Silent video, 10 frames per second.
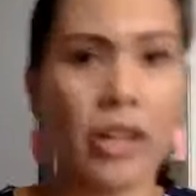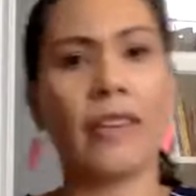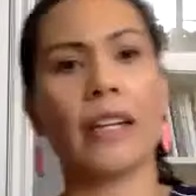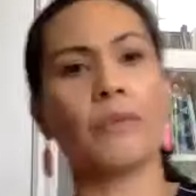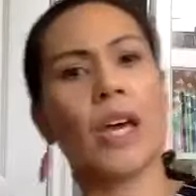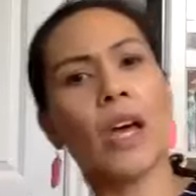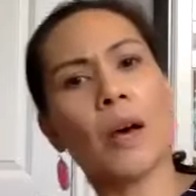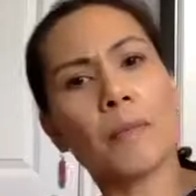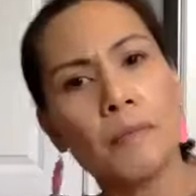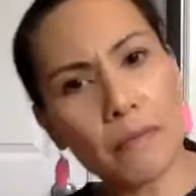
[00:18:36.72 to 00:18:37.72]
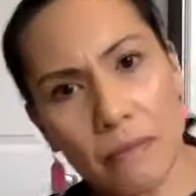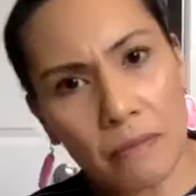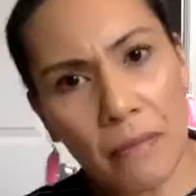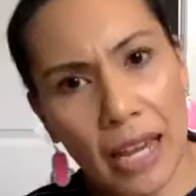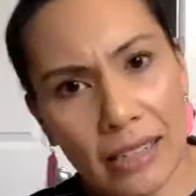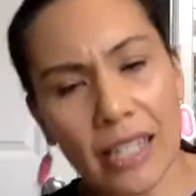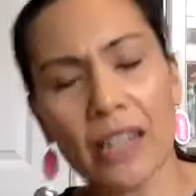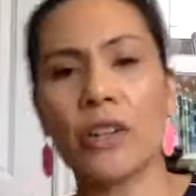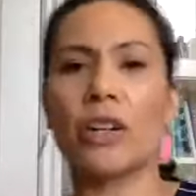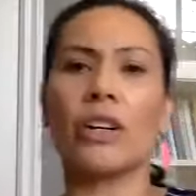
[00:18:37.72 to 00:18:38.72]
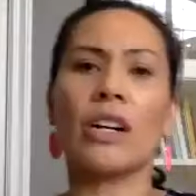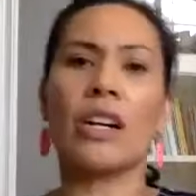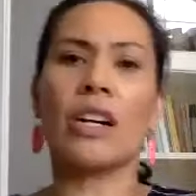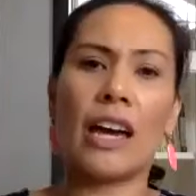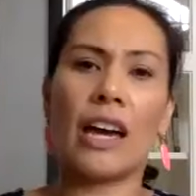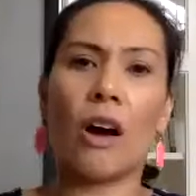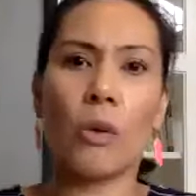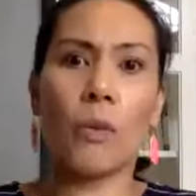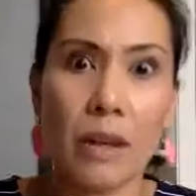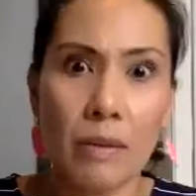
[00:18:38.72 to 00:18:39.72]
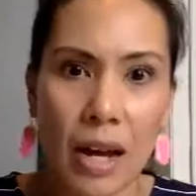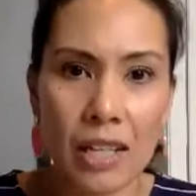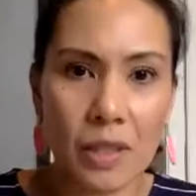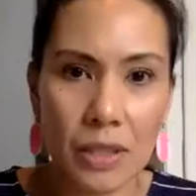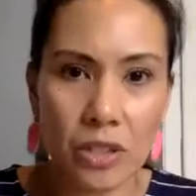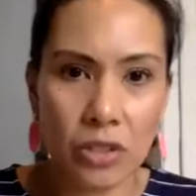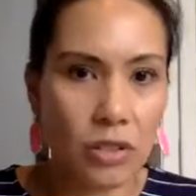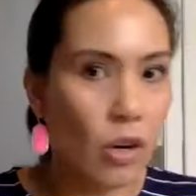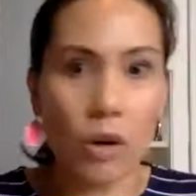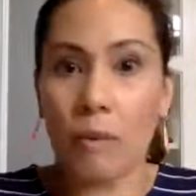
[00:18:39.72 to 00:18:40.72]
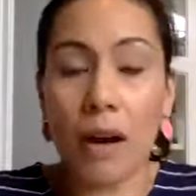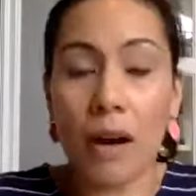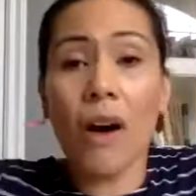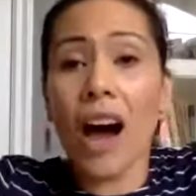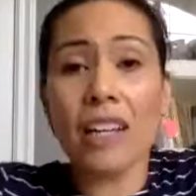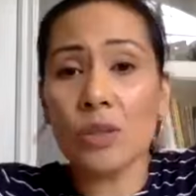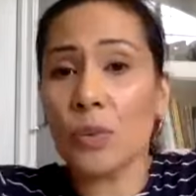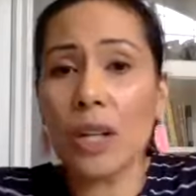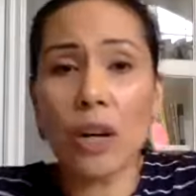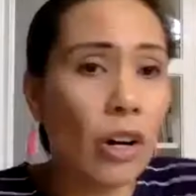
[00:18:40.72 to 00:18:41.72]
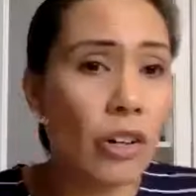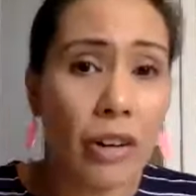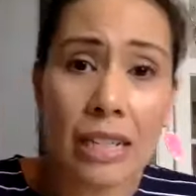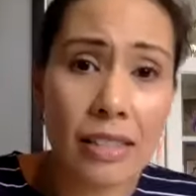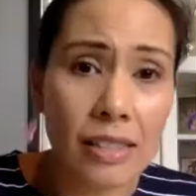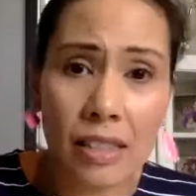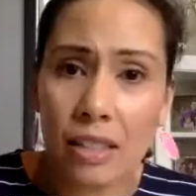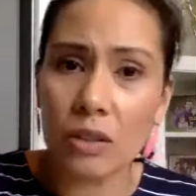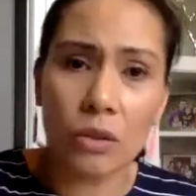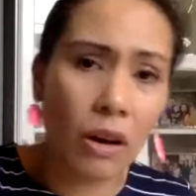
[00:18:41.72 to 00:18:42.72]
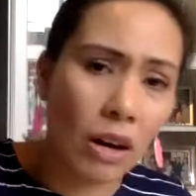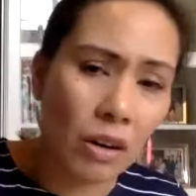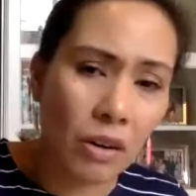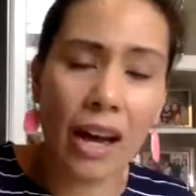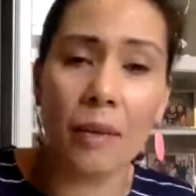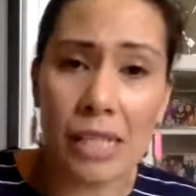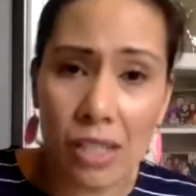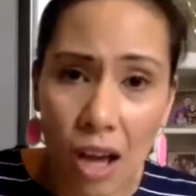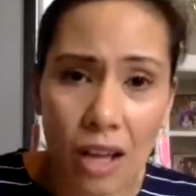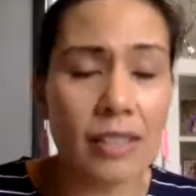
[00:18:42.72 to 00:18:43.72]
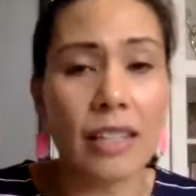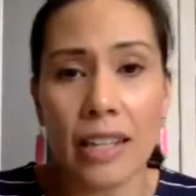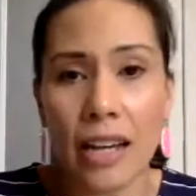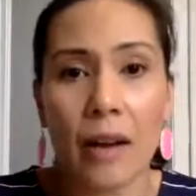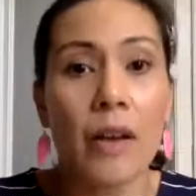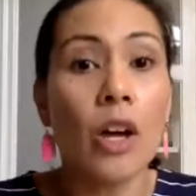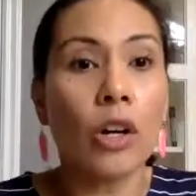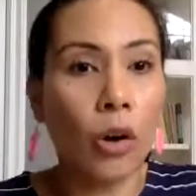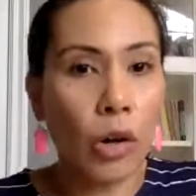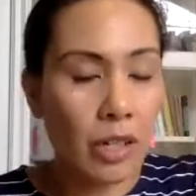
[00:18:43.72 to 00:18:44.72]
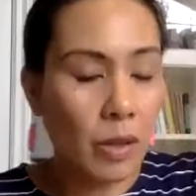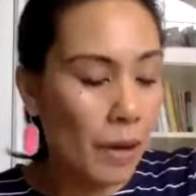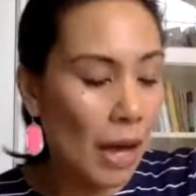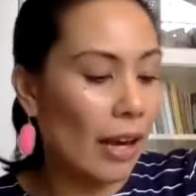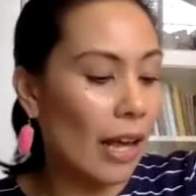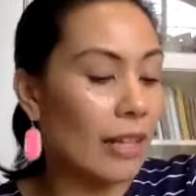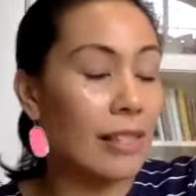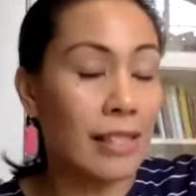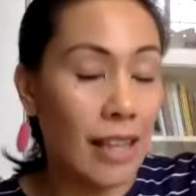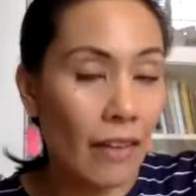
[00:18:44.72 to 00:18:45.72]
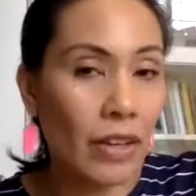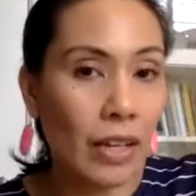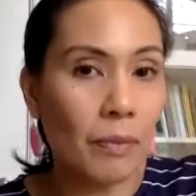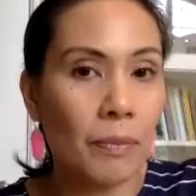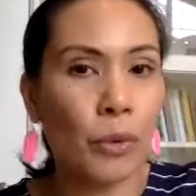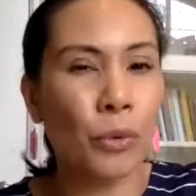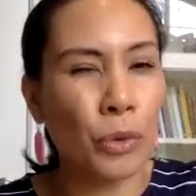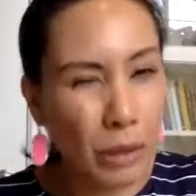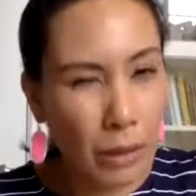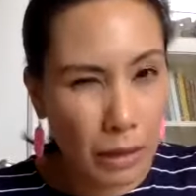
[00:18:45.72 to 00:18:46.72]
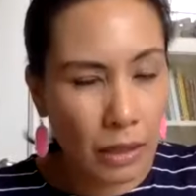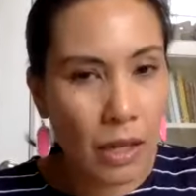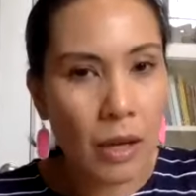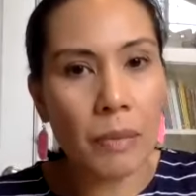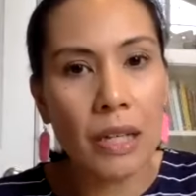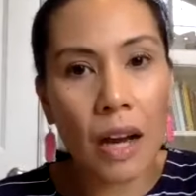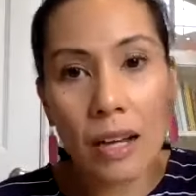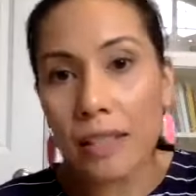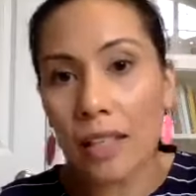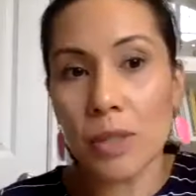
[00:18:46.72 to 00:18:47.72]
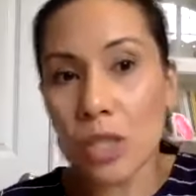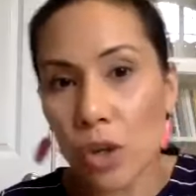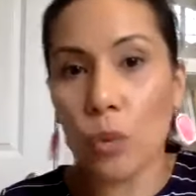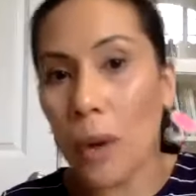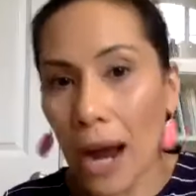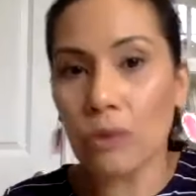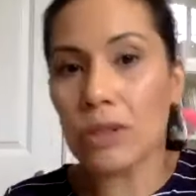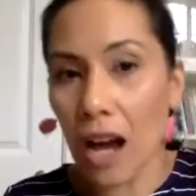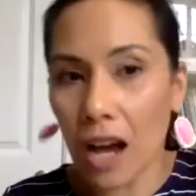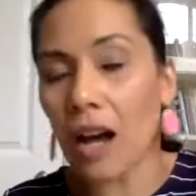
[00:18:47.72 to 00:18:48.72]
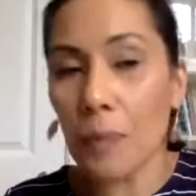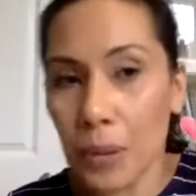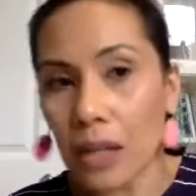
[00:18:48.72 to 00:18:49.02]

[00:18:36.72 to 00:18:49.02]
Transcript: and then make dinner. And, oh, wait, my husband's just home. Oh, hi, sweetheart. Great to see you. Oh, yeah, I'm exhausted. Yeah. Going to bed at 7, but really, because I'm so wound up,